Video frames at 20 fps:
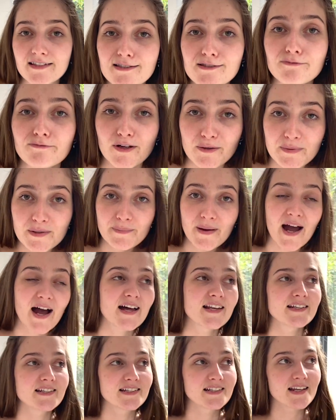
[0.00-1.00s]
this ribbed
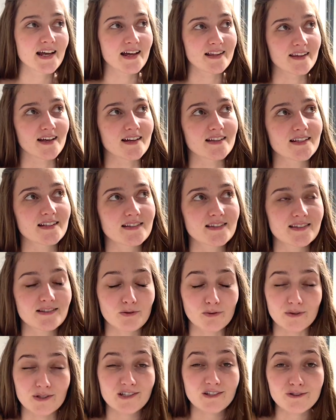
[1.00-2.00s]
pattern, and that
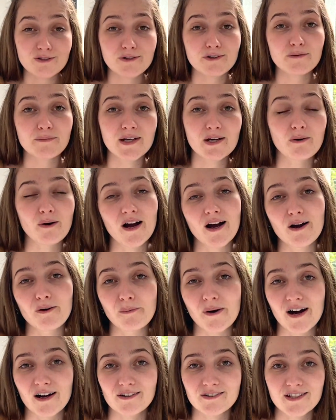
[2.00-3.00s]
also took me quite a
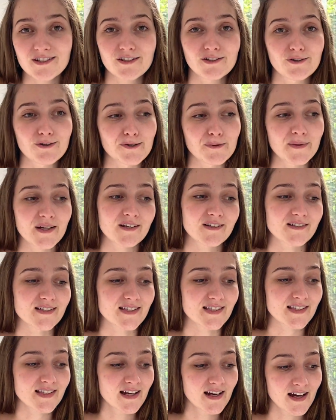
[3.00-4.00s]
while to do,
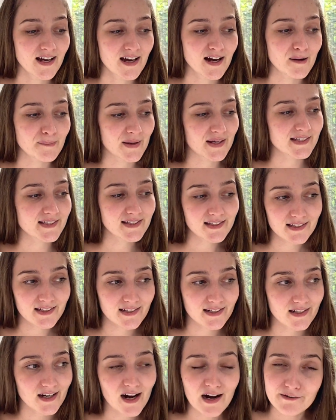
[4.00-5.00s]
because I basically
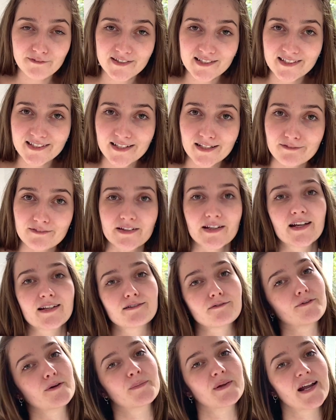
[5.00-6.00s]
knit half a sleeve and then had
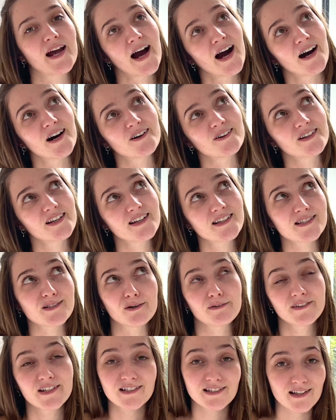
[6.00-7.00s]
to rip it out. So
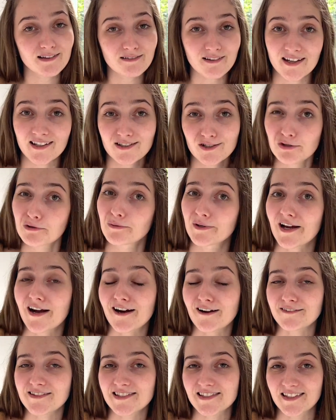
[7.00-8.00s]
I've knit like
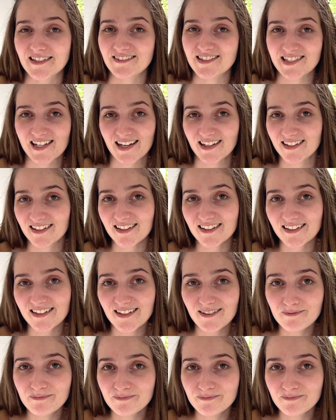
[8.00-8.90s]
2.5 sleeves technically.